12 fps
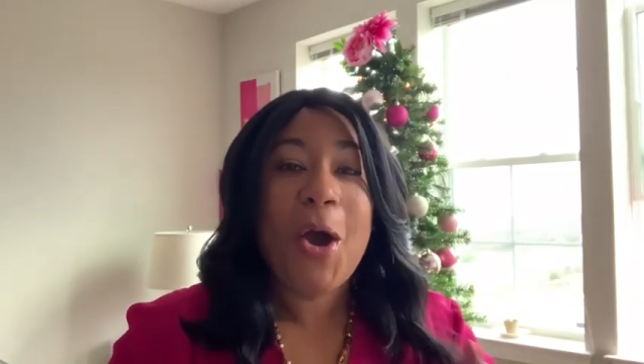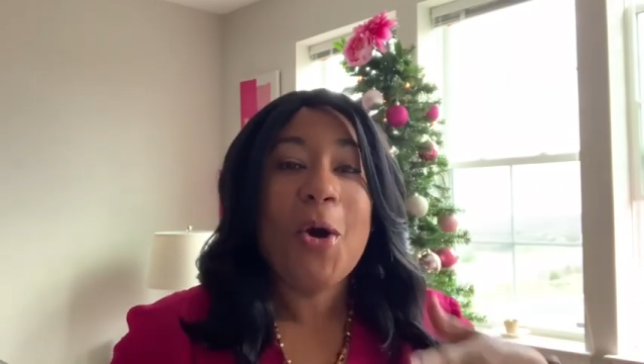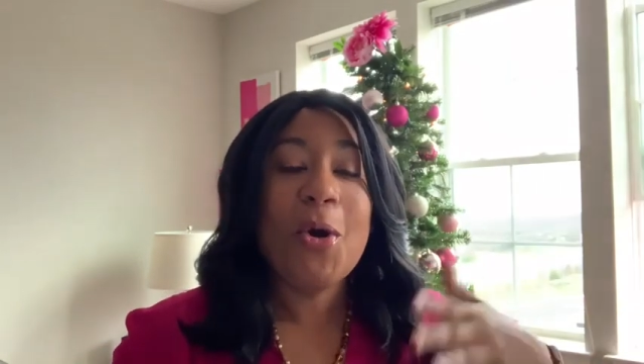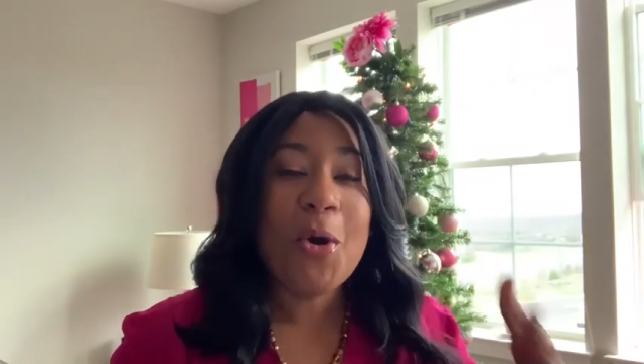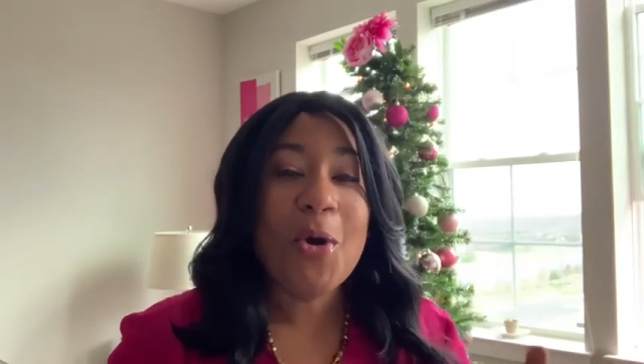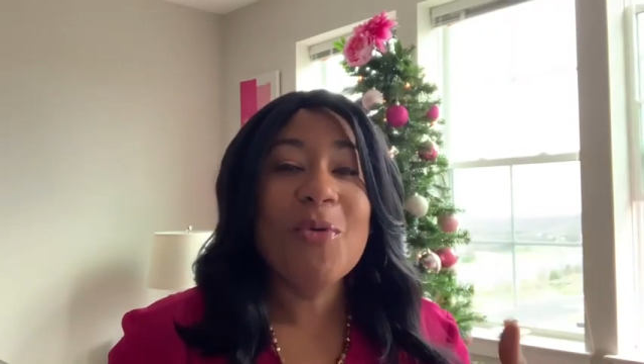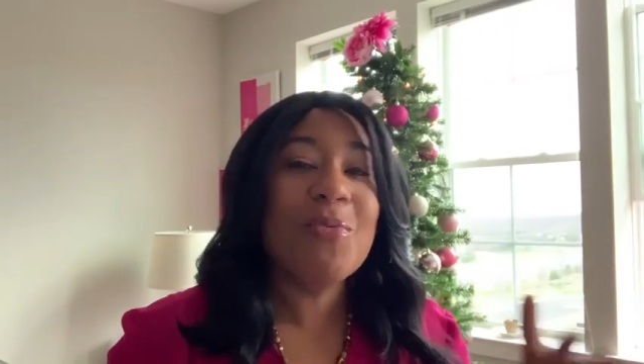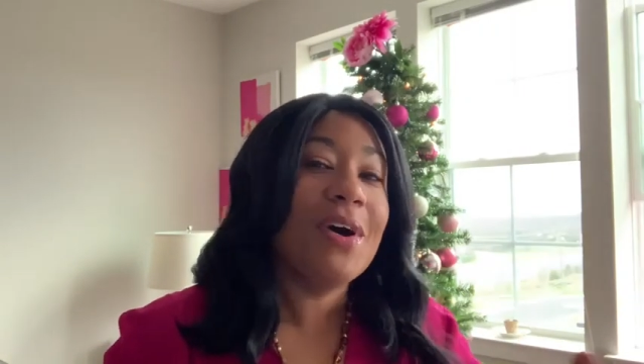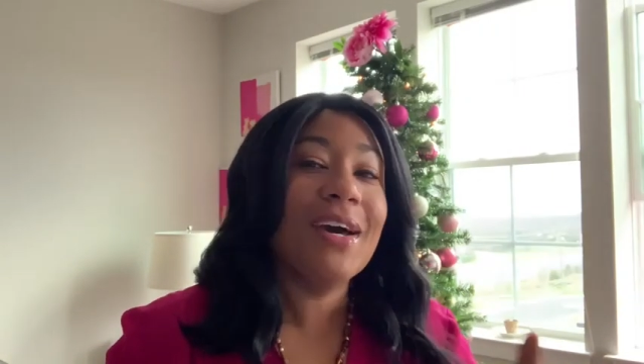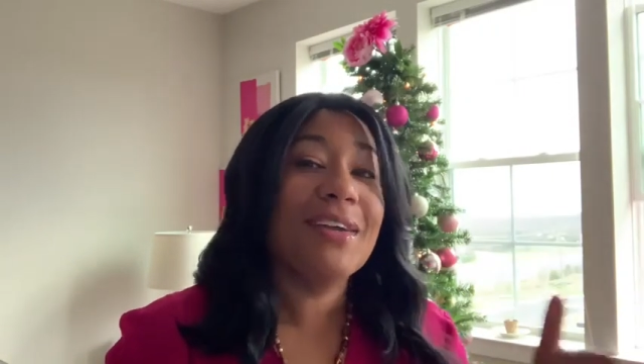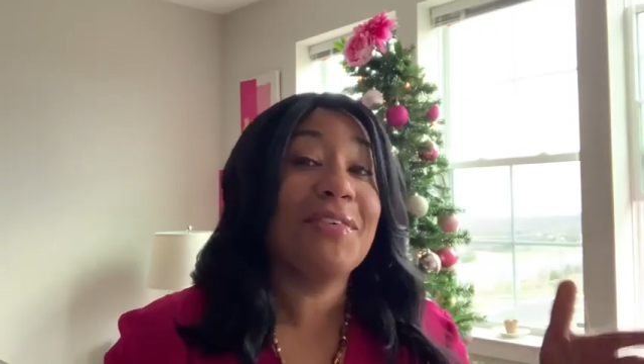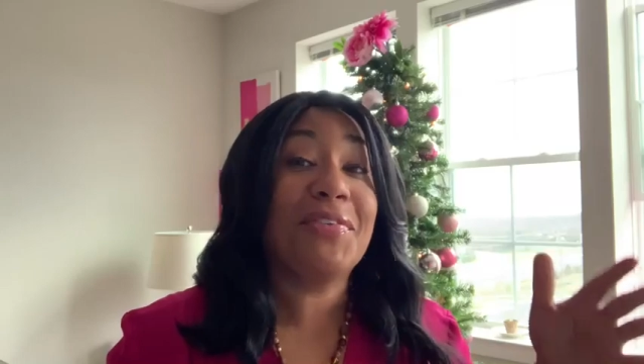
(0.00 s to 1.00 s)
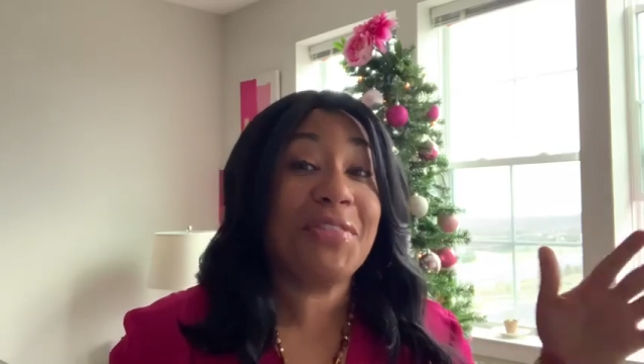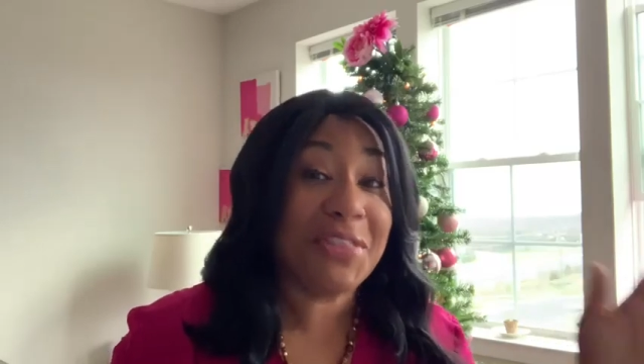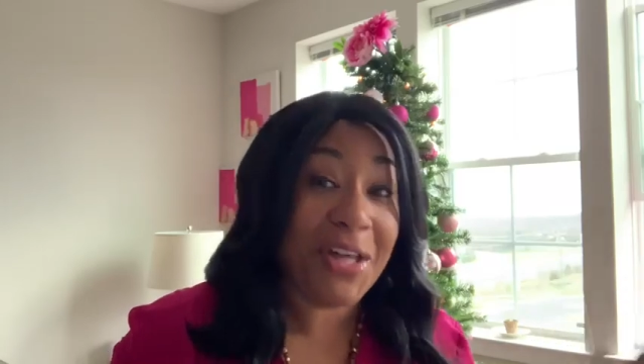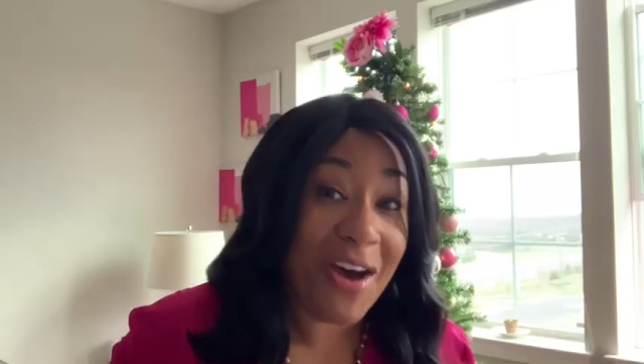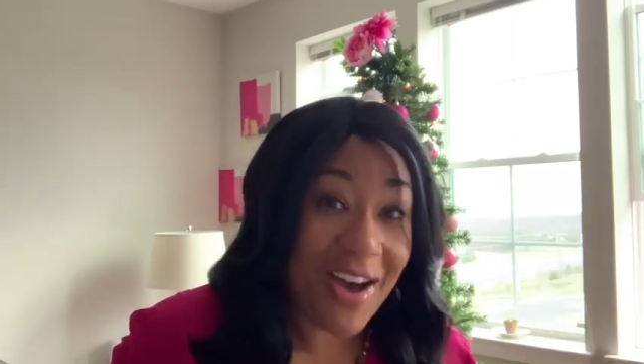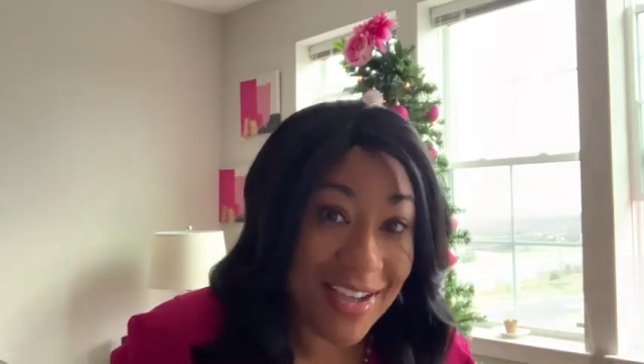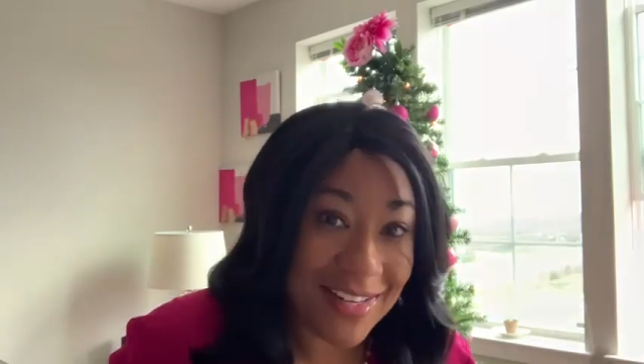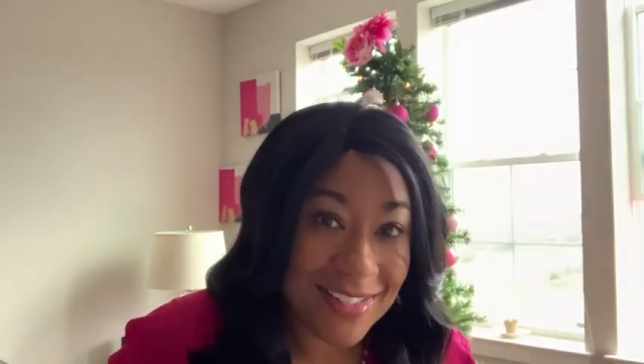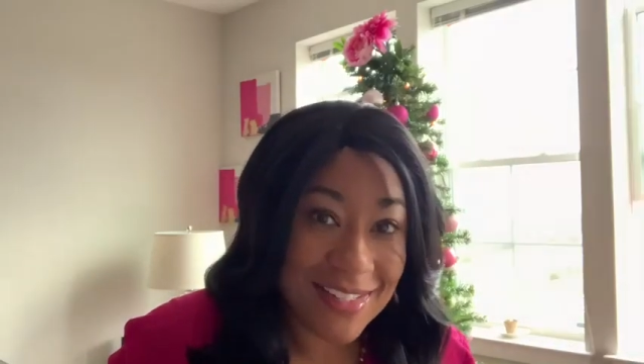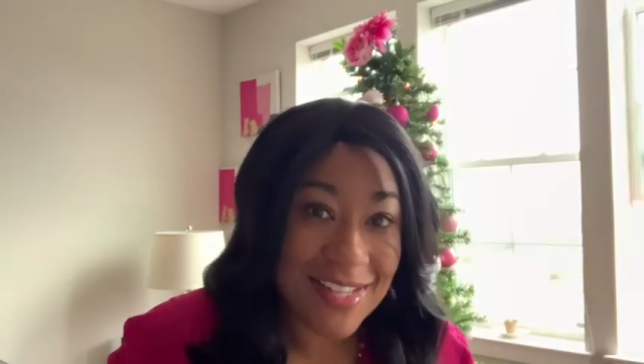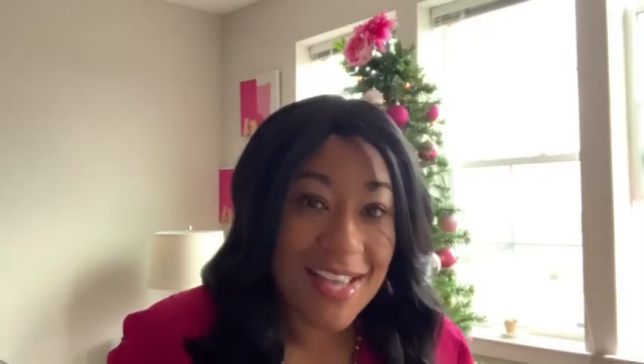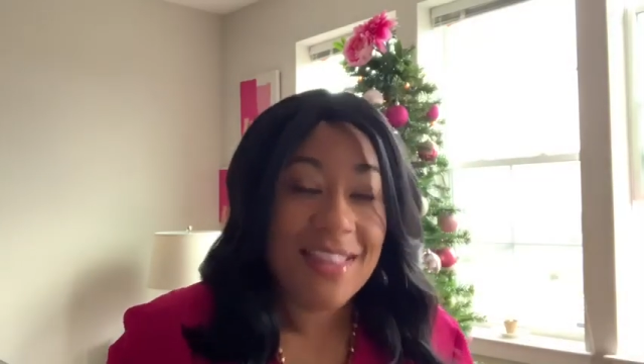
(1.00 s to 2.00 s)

who would have thought